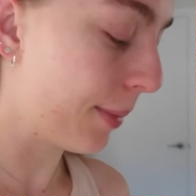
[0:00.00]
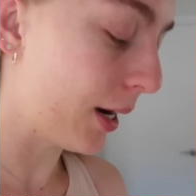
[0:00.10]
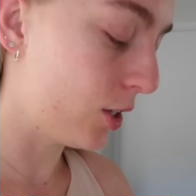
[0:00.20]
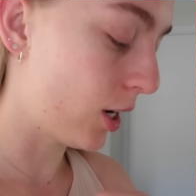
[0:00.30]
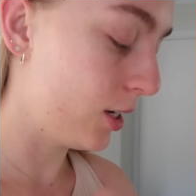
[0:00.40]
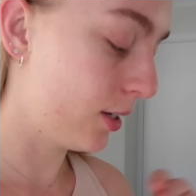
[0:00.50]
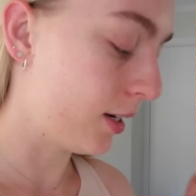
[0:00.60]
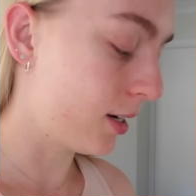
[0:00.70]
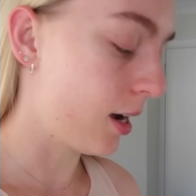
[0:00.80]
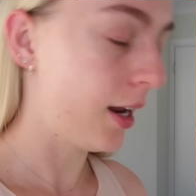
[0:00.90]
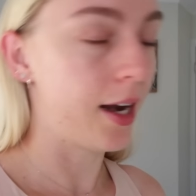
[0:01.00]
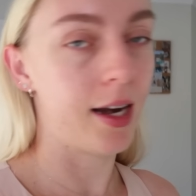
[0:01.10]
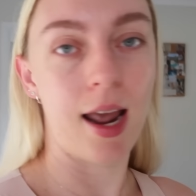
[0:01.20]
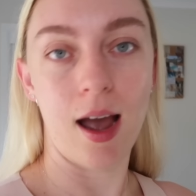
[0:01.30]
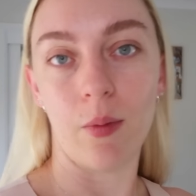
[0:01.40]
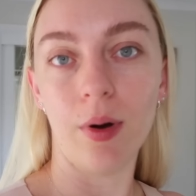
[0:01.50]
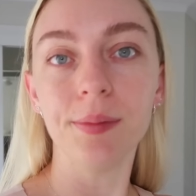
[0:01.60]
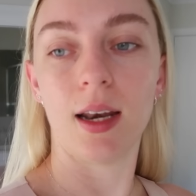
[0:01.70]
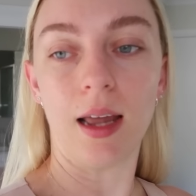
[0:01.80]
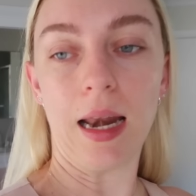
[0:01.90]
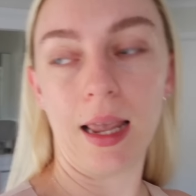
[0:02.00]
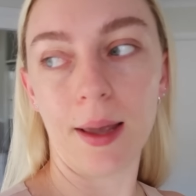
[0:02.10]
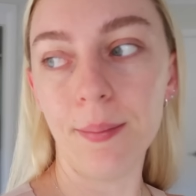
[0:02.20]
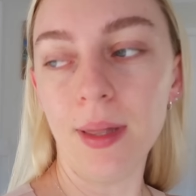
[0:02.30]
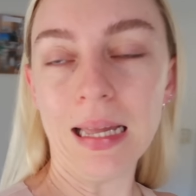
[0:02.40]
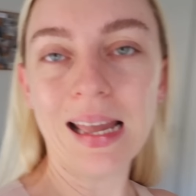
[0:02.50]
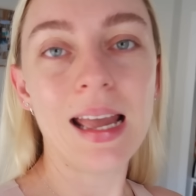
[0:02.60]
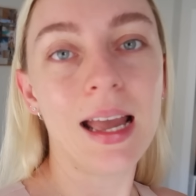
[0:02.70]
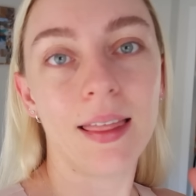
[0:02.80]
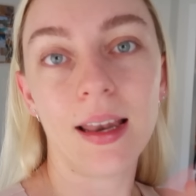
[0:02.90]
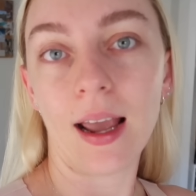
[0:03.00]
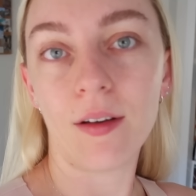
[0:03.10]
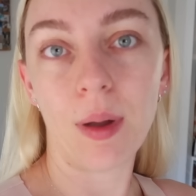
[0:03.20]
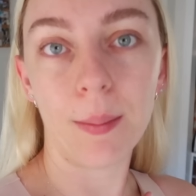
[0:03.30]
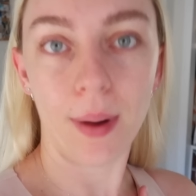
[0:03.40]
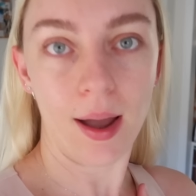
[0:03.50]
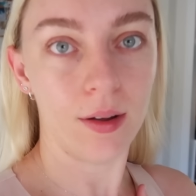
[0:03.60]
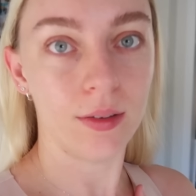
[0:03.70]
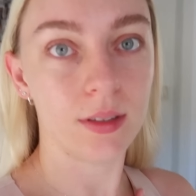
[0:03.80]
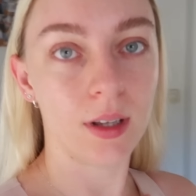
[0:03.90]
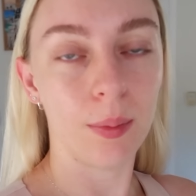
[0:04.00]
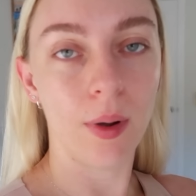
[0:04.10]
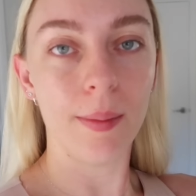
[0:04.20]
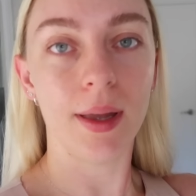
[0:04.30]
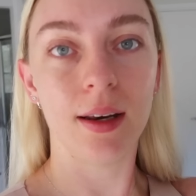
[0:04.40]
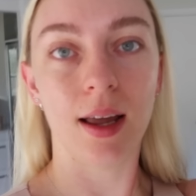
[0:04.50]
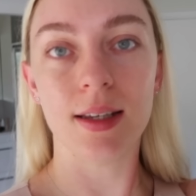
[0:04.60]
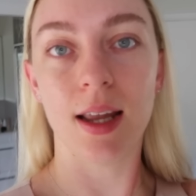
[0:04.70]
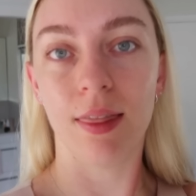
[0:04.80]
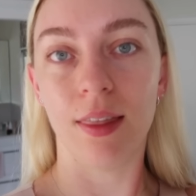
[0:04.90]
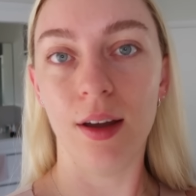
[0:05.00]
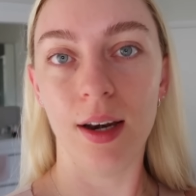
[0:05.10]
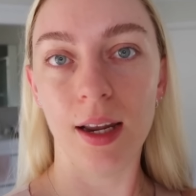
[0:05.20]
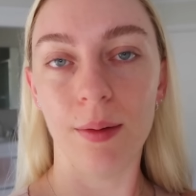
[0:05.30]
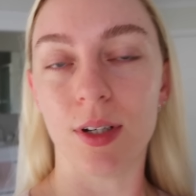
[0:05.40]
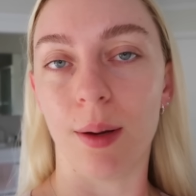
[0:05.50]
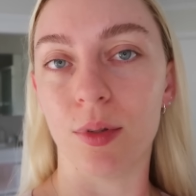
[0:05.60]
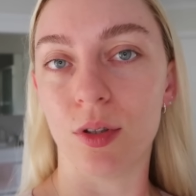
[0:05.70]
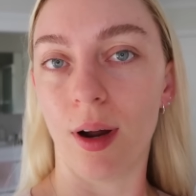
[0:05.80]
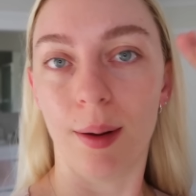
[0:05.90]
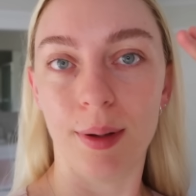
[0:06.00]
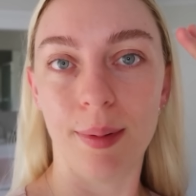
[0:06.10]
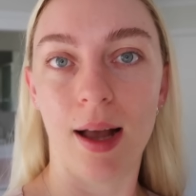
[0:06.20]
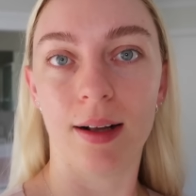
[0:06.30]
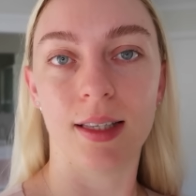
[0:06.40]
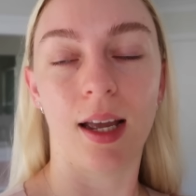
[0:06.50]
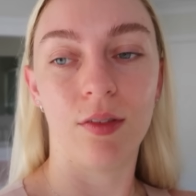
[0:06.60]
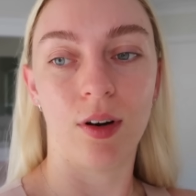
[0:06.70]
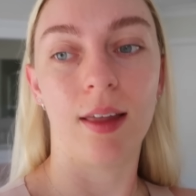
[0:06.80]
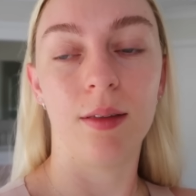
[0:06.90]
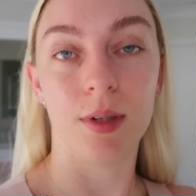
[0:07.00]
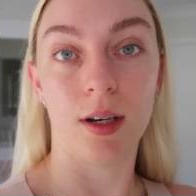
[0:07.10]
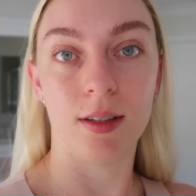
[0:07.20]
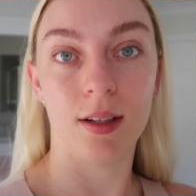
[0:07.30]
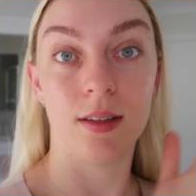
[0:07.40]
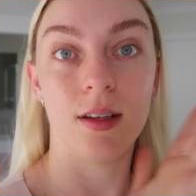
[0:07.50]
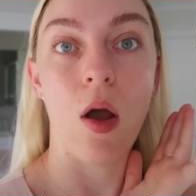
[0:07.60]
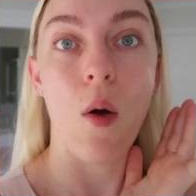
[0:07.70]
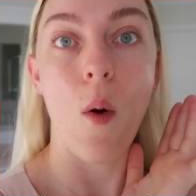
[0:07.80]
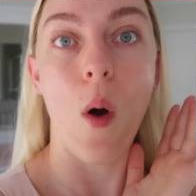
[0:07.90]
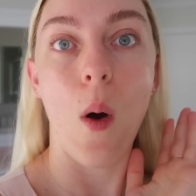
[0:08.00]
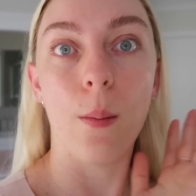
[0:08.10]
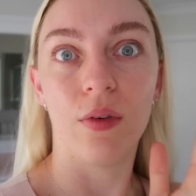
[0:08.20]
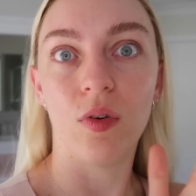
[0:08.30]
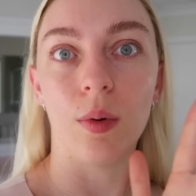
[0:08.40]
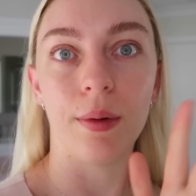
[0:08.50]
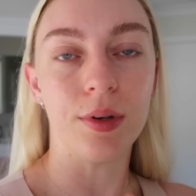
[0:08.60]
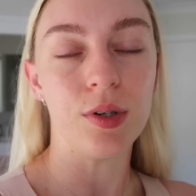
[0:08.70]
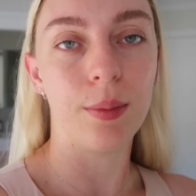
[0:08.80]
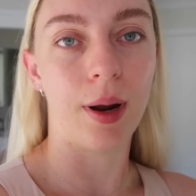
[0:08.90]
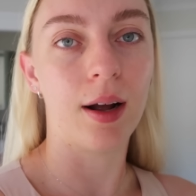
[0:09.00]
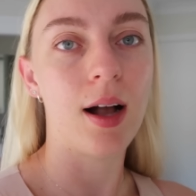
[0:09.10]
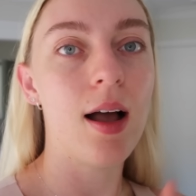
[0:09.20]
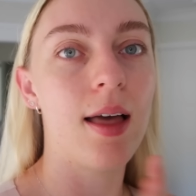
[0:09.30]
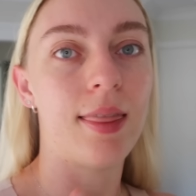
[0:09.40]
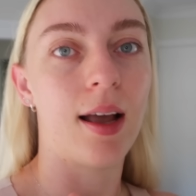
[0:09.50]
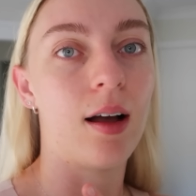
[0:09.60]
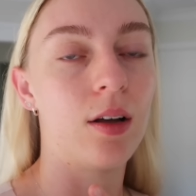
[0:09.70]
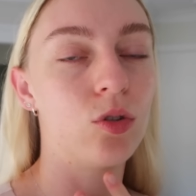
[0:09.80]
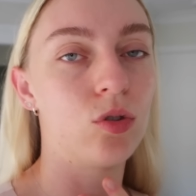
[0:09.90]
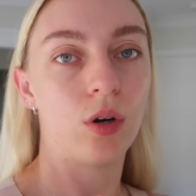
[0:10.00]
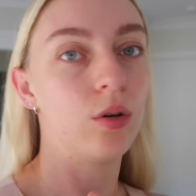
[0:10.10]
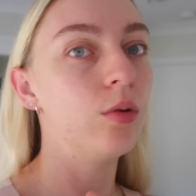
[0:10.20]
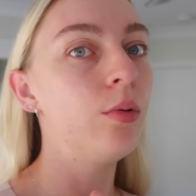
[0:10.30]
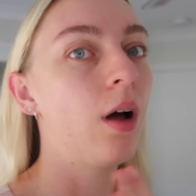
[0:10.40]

manager Jacinta in an hour at 9 a.m then I have my brows appointment at 10:30, which I'm so happy about because I have not had them done since before we went to America and they are so